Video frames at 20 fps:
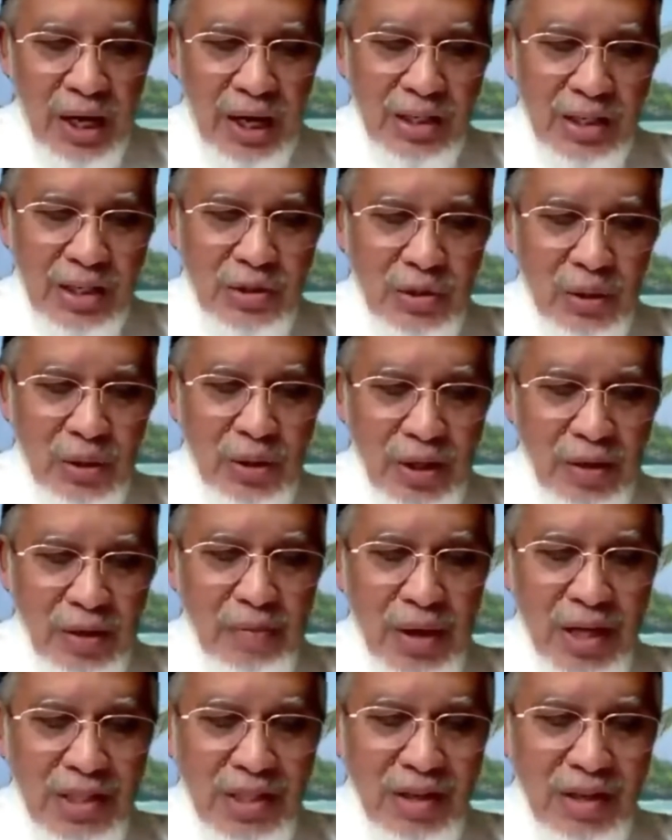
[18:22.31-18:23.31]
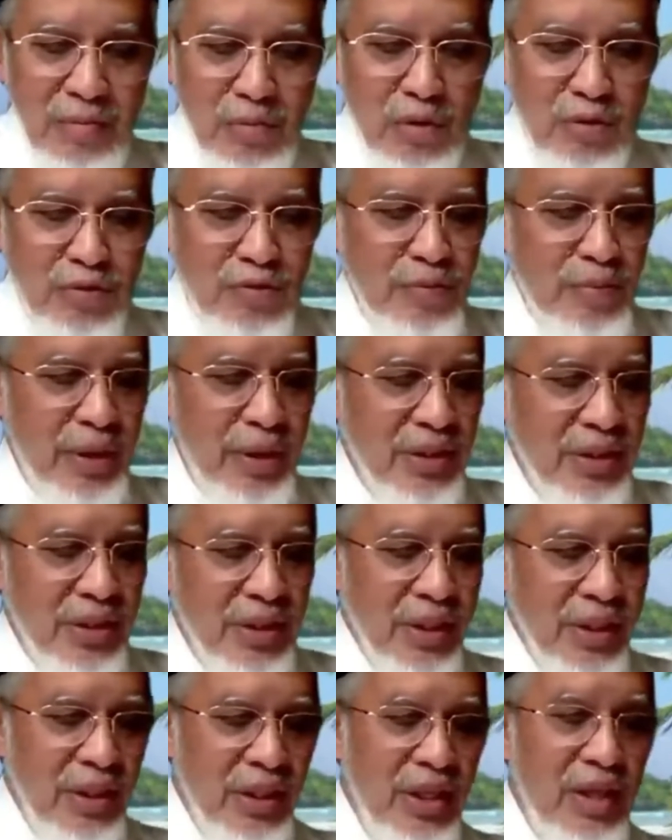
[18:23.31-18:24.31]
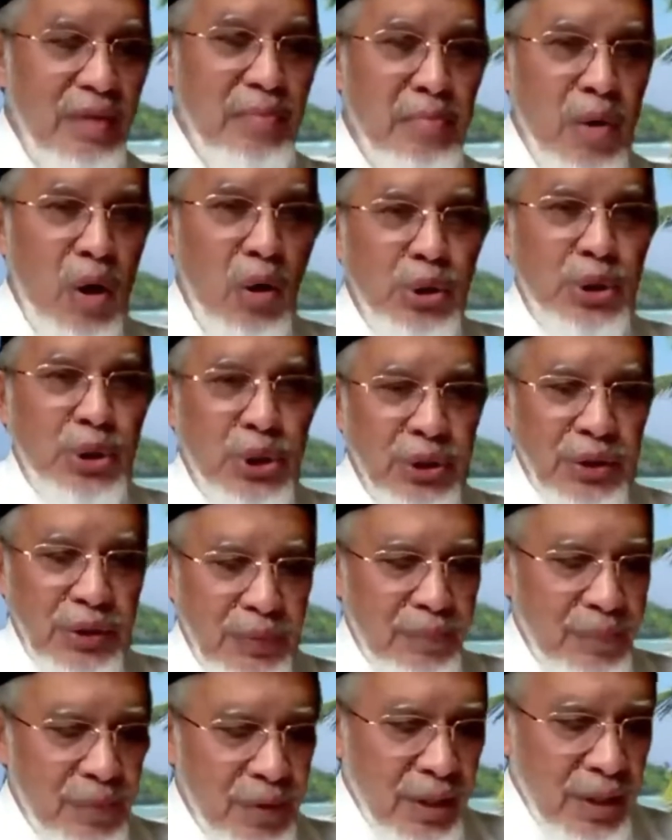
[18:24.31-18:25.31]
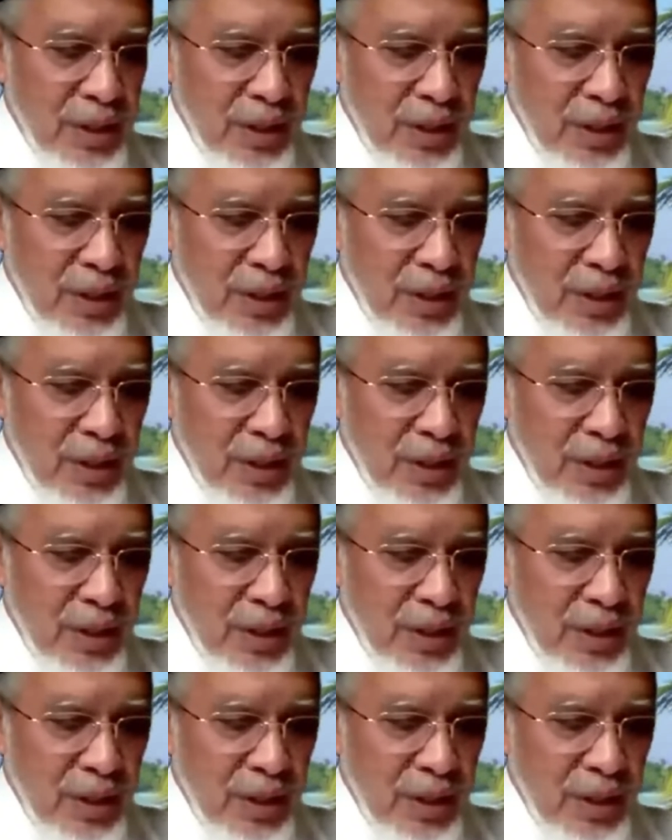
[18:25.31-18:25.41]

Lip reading: I saw him as a movement in motion,